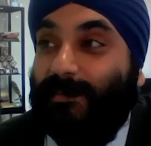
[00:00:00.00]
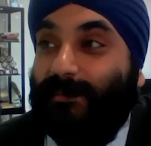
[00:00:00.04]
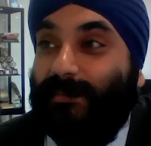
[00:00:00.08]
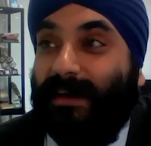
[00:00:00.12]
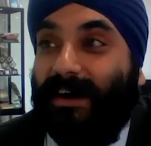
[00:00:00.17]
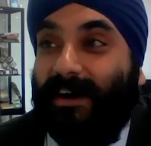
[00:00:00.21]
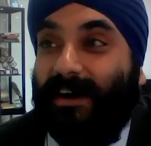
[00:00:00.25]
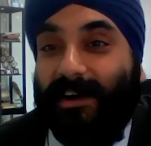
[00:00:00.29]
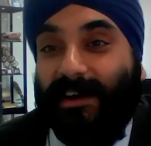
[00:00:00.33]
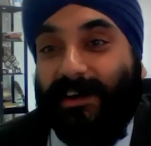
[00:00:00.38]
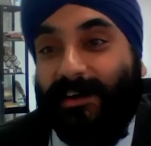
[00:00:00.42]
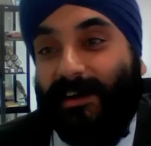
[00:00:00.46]

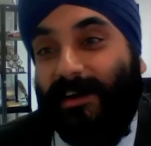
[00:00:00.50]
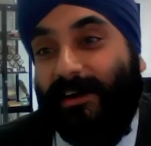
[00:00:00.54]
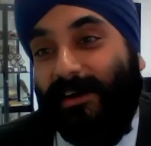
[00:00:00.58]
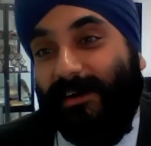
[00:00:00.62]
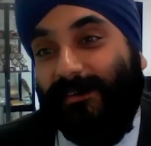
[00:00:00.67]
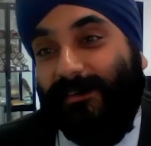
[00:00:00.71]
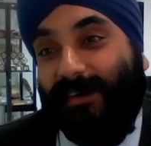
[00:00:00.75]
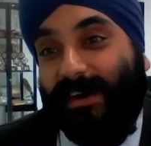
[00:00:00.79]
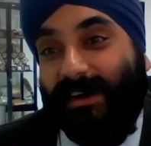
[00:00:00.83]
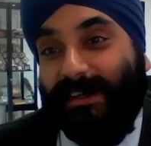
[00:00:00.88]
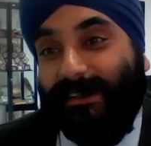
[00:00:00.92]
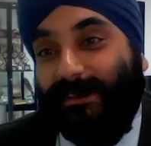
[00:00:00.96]
but I
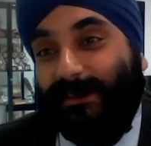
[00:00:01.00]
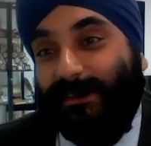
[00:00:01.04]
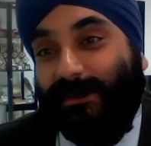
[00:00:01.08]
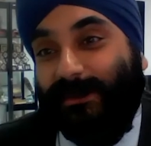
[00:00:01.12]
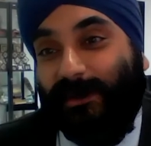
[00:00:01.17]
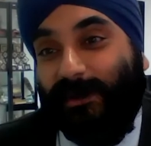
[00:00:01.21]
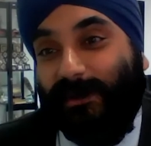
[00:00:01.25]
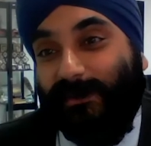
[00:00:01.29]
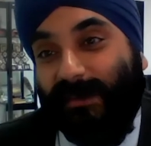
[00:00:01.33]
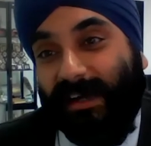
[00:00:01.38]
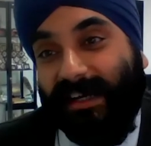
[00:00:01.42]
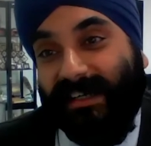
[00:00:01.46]
can't run a
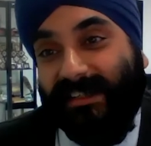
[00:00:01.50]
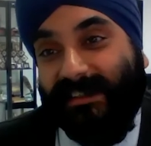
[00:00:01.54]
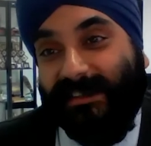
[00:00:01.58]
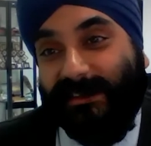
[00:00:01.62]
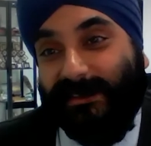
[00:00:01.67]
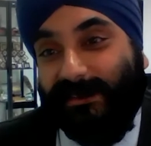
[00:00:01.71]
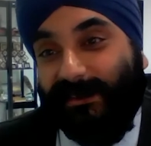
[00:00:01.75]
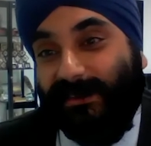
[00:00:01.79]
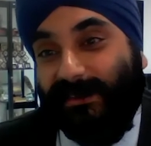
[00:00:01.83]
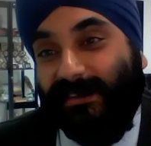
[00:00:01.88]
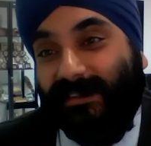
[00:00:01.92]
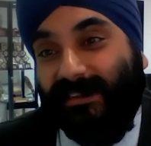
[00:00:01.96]
tour
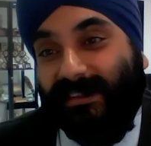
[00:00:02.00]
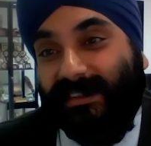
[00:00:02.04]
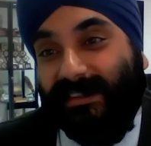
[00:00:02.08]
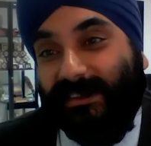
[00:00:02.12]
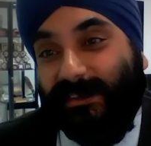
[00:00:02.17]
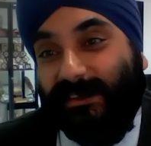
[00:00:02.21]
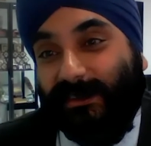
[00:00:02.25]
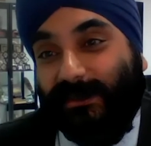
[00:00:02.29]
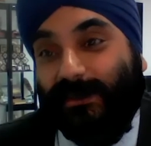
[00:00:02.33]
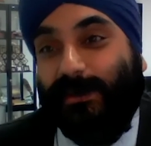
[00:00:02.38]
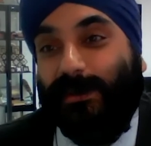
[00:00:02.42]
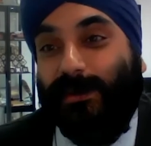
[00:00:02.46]
based on
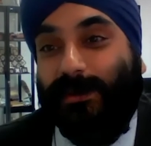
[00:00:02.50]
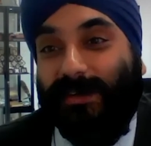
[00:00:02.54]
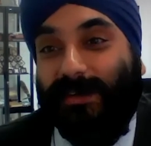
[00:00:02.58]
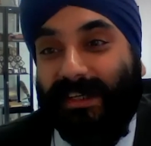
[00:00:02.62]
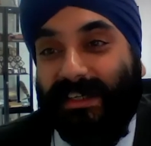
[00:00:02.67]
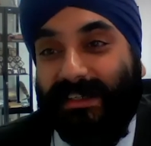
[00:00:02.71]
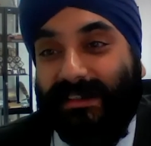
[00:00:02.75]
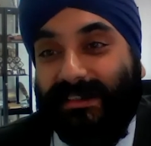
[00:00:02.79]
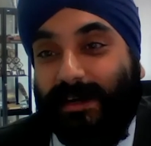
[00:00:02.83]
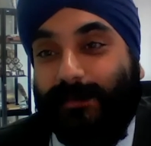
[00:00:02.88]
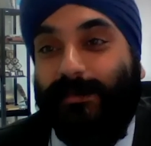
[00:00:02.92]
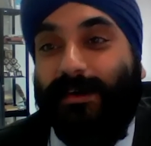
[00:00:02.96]

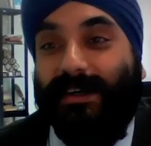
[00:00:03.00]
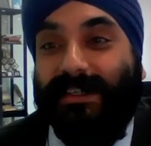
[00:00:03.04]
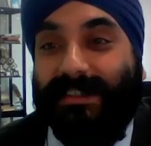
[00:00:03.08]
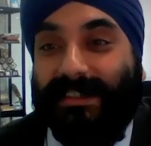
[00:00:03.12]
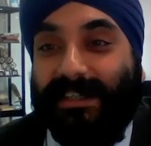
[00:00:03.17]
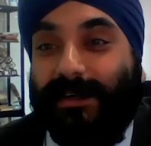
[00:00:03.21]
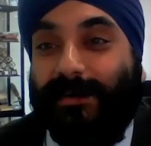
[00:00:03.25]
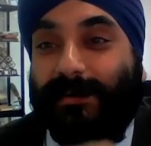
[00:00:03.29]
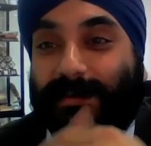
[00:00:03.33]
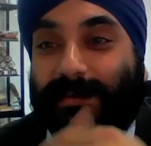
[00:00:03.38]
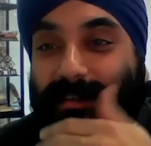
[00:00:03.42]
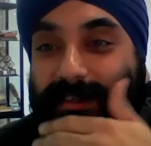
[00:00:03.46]
stories someone
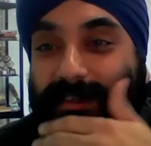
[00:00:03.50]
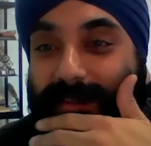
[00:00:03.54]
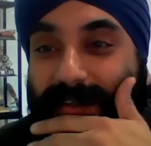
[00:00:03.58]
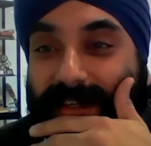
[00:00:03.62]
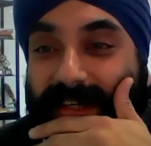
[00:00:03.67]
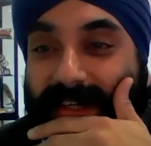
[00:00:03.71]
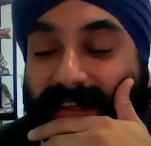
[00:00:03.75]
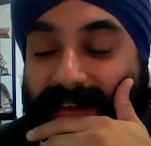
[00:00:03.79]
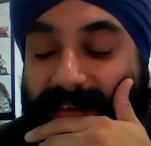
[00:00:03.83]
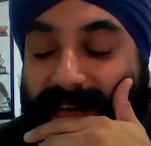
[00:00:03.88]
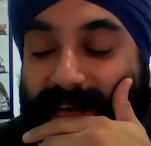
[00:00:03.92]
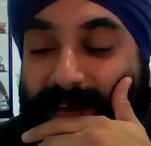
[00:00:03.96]
told you, you know.